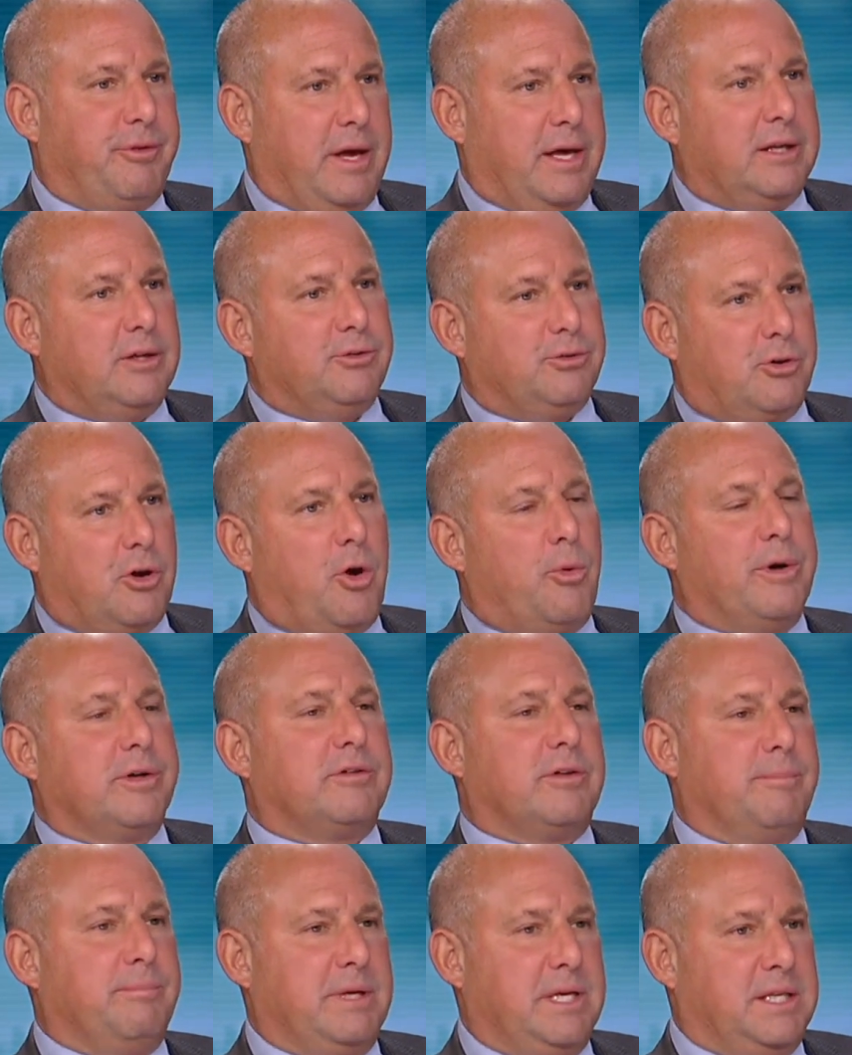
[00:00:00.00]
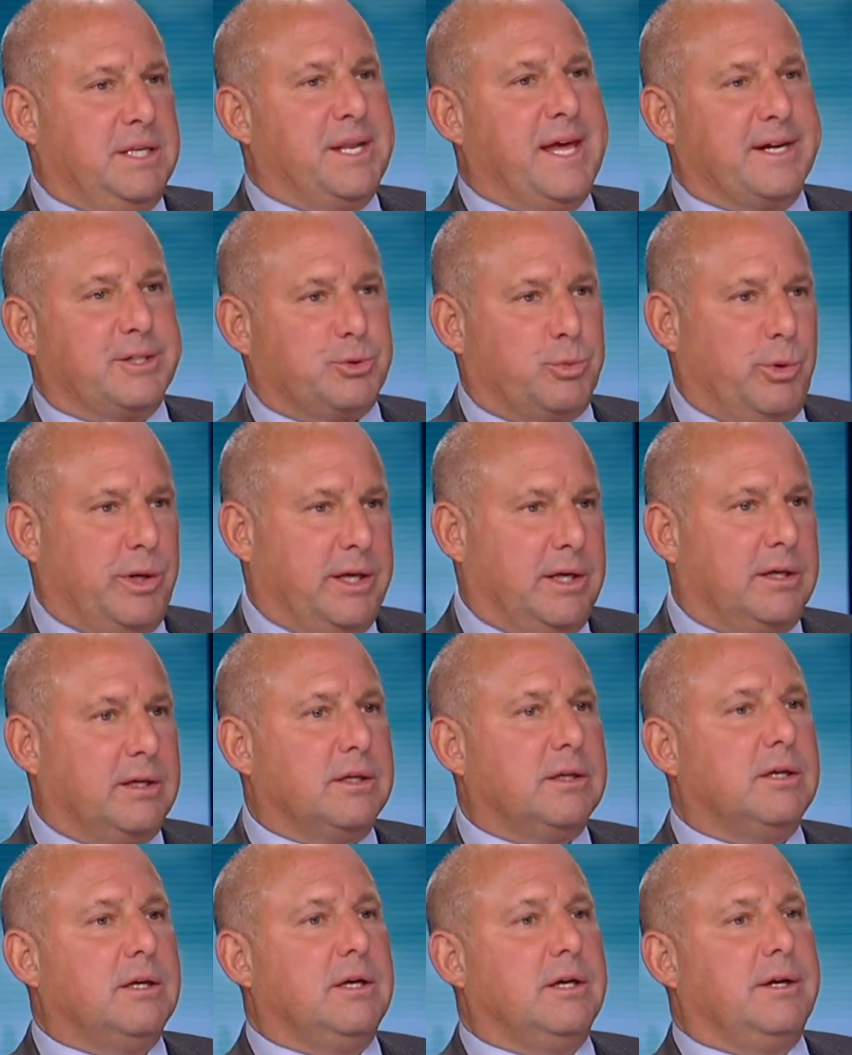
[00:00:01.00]
Fed is going to meet next week.
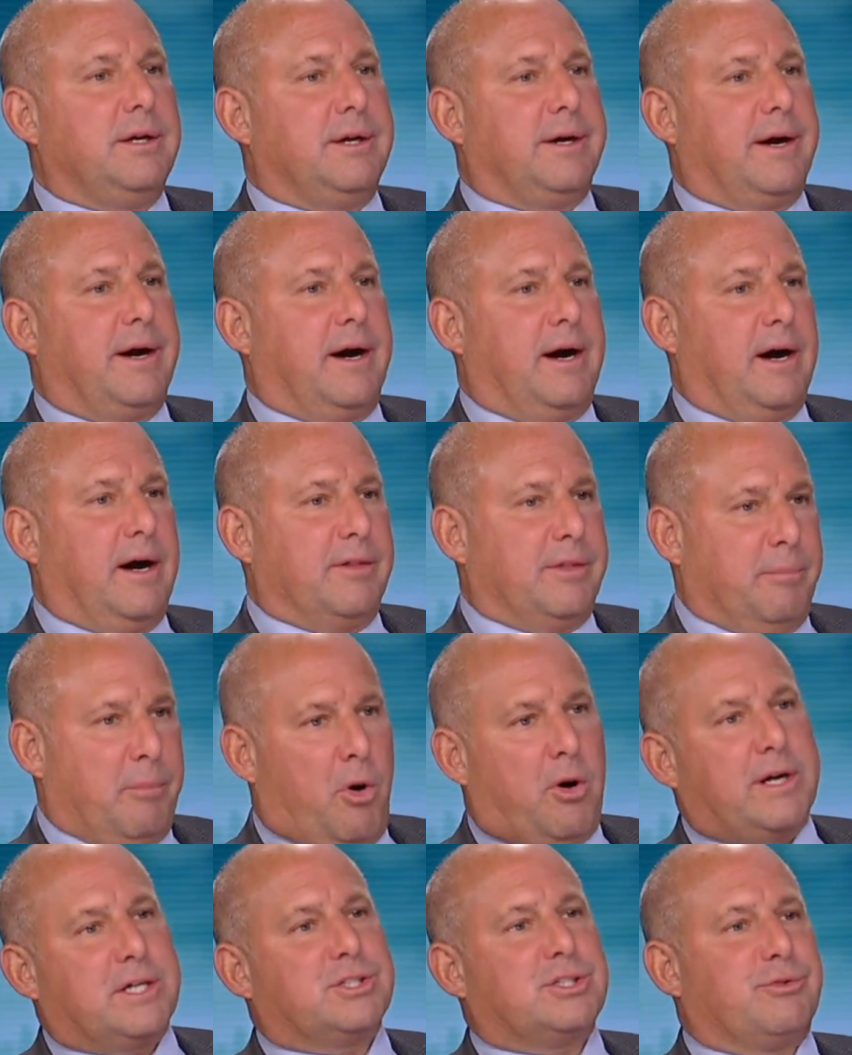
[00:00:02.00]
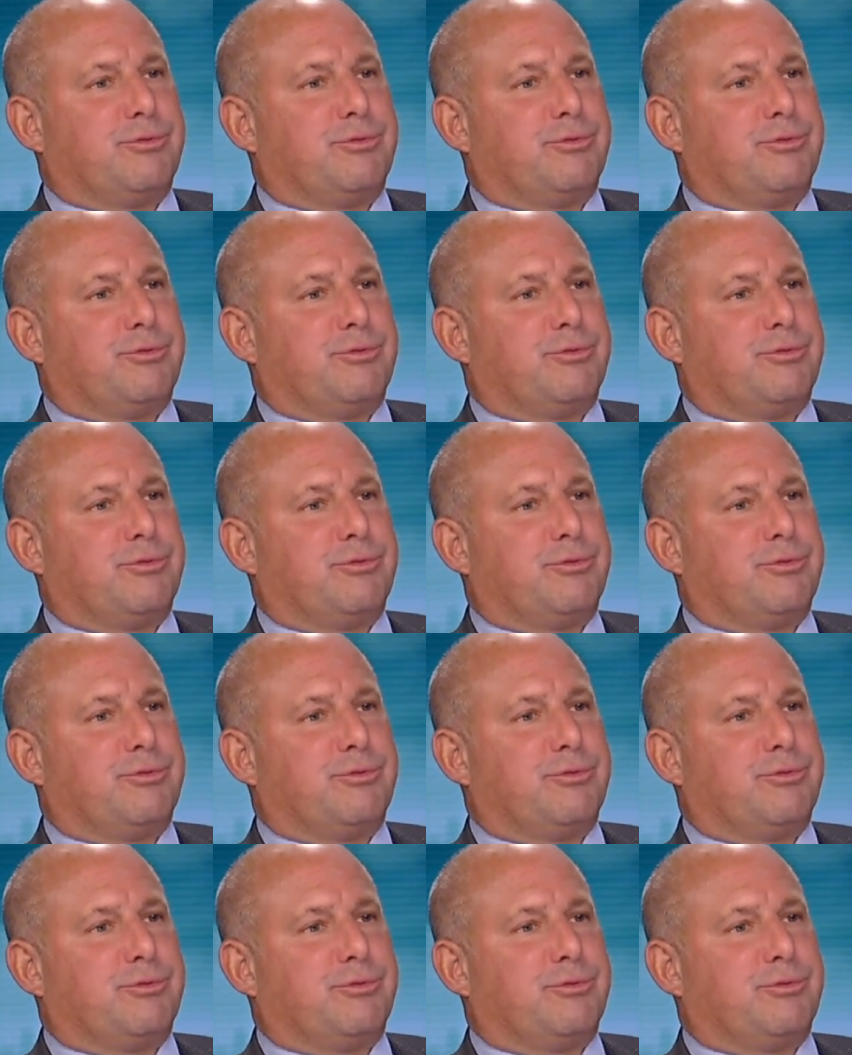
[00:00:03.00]
Uh, the markets